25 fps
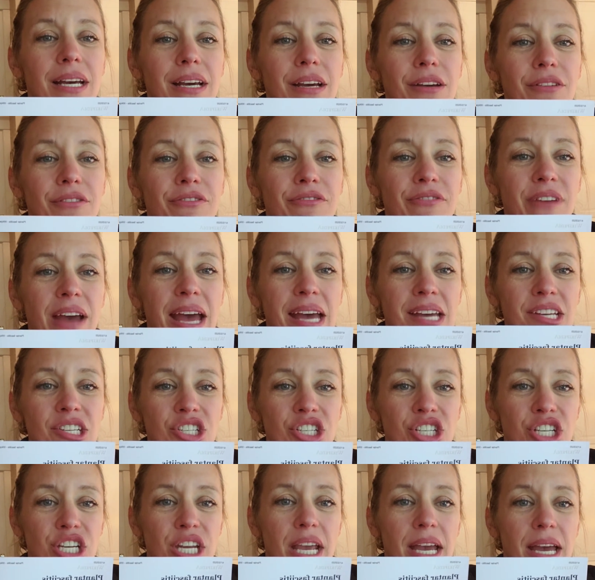
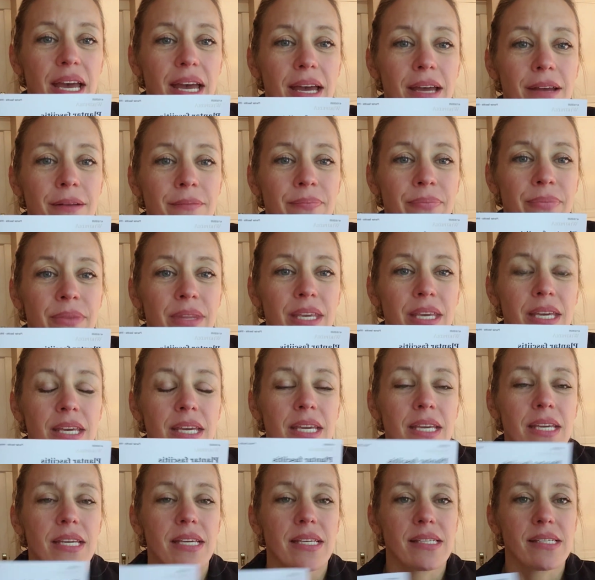Fascia
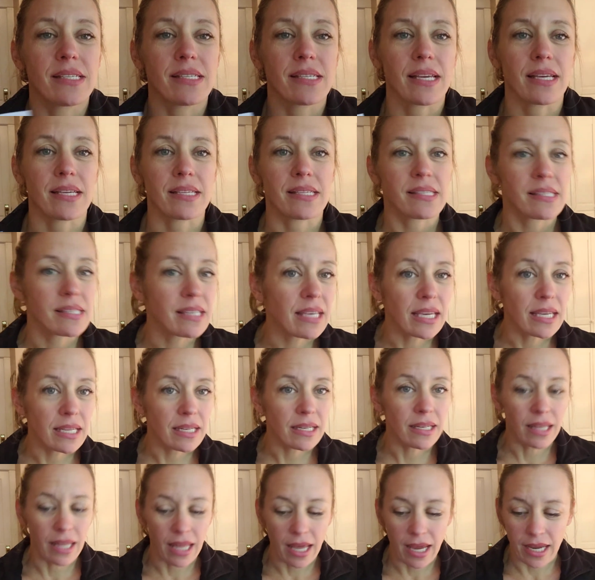is a
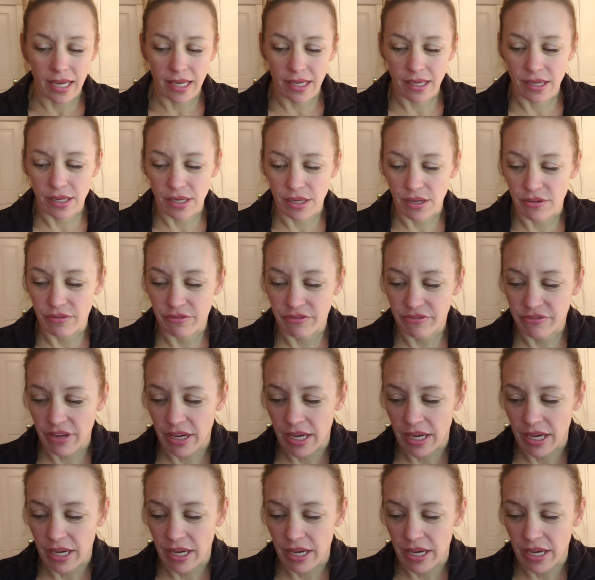skin-like kind of